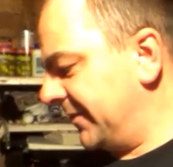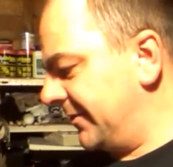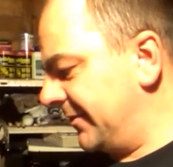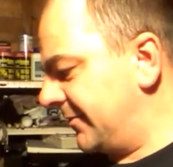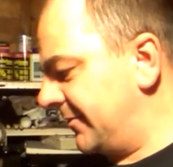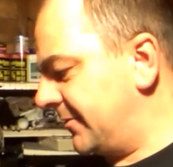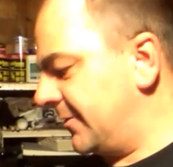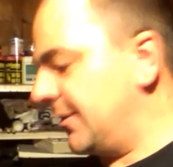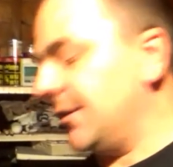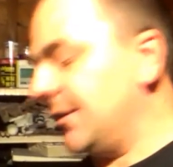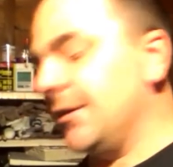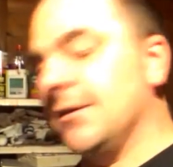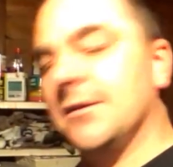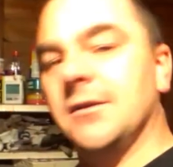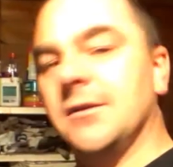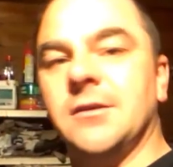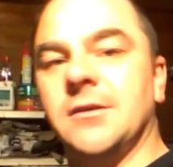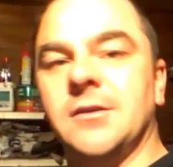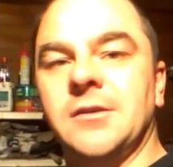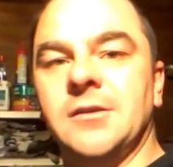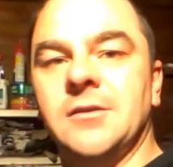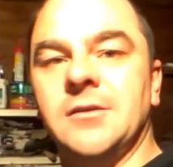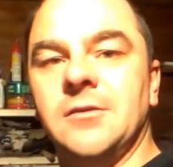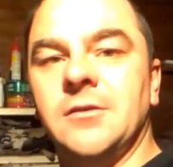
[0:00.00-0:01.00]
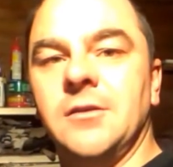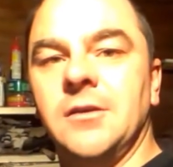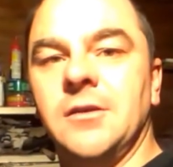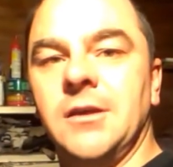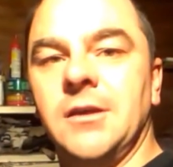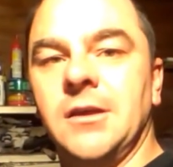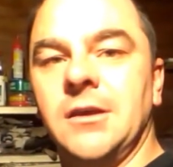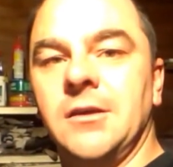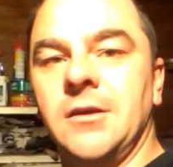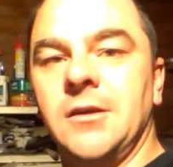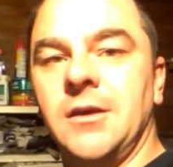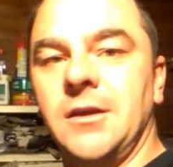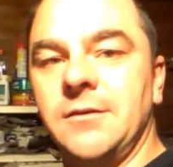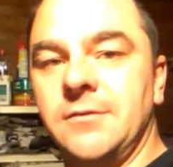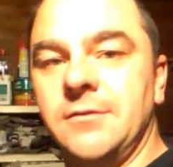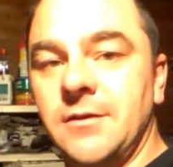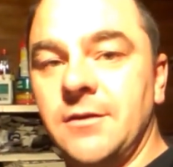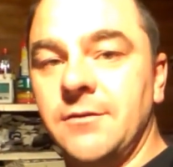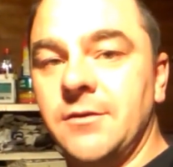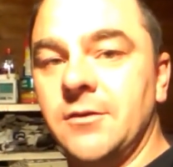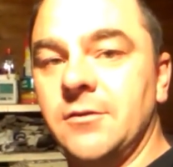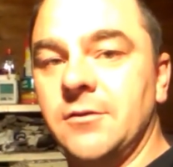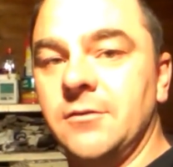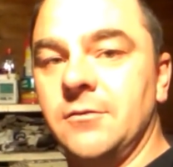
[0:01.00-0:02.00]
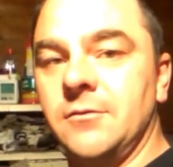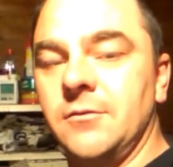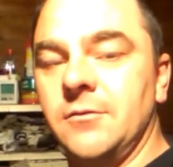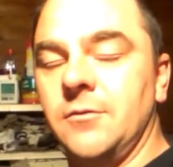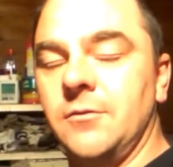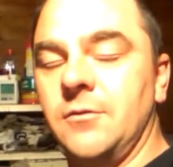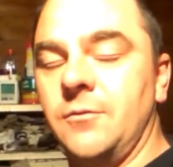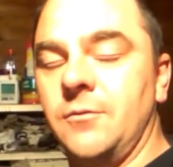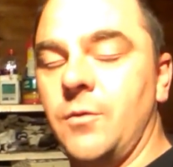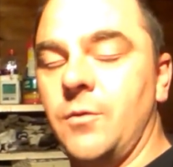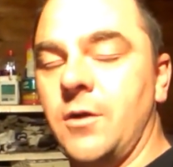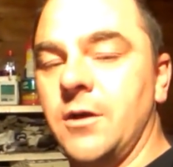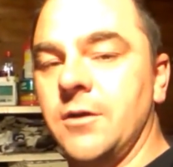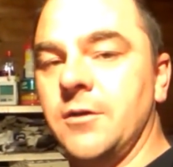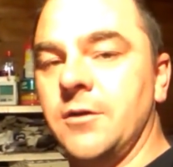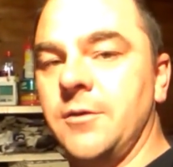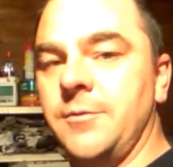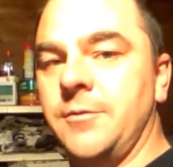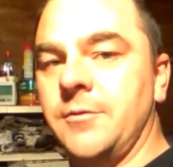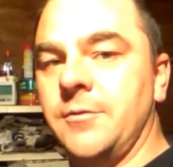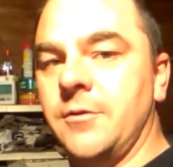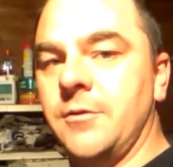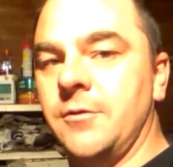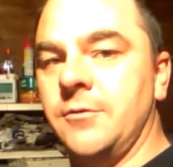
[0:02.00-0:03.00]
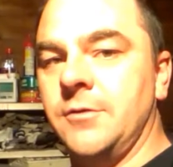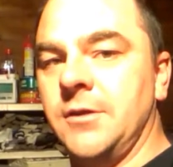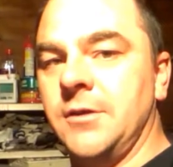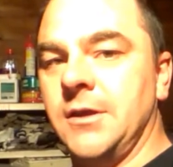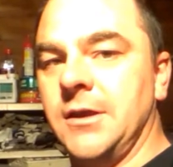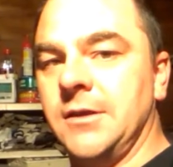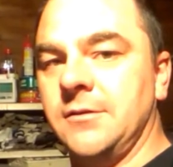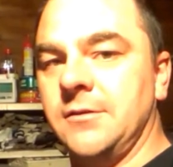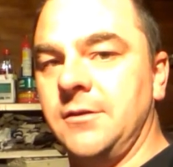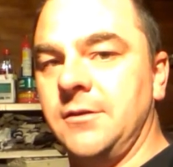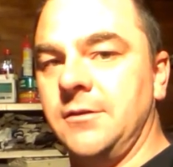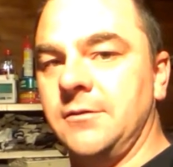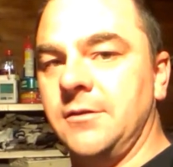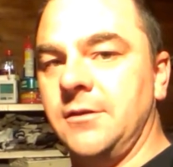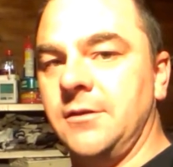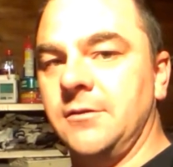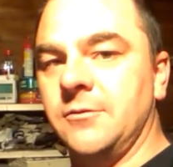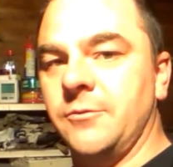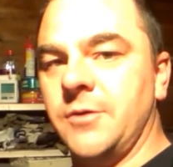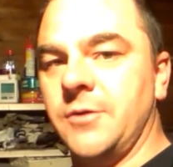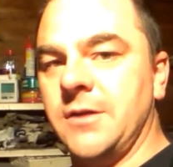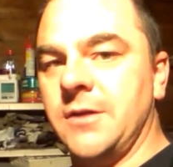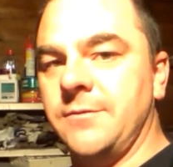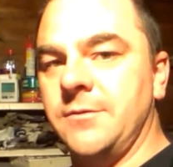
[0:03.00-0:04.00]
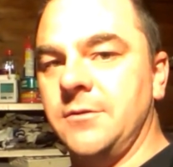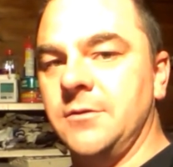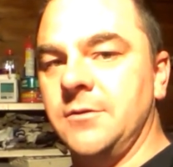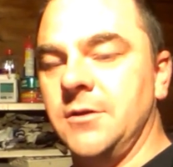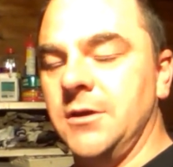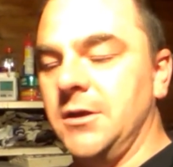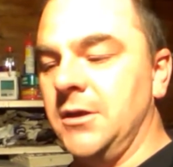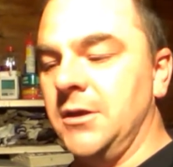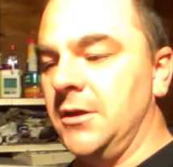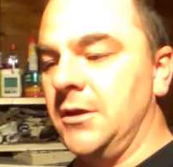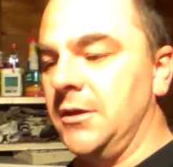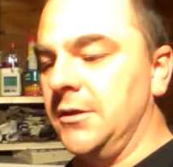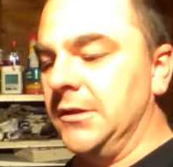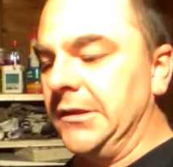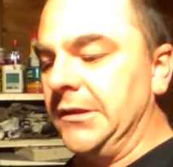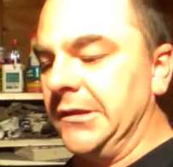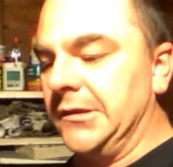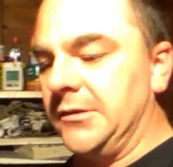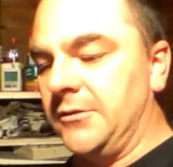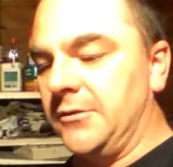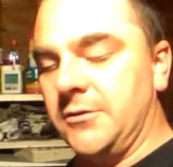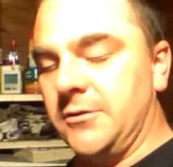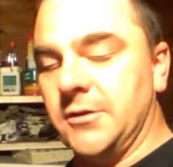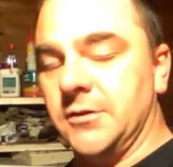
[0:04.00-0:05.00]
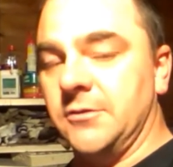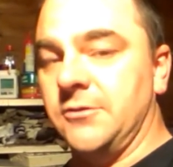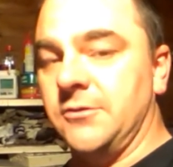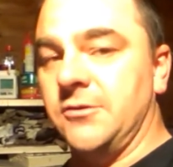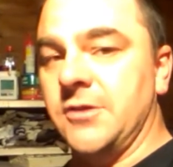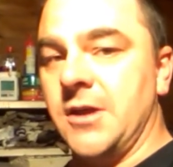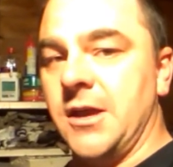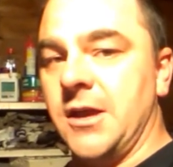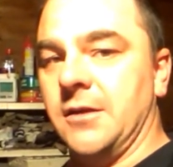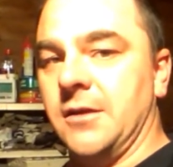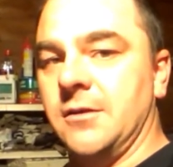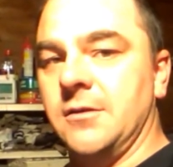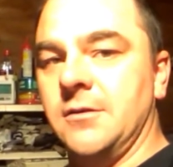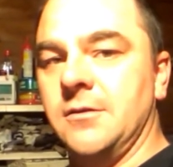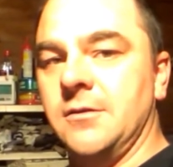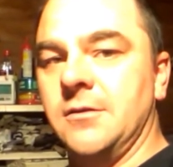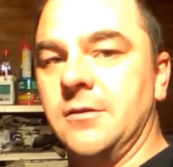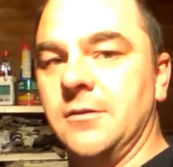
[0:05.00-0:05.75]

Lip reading: So yeah, if you ever wire your own STCs and what have you, just check.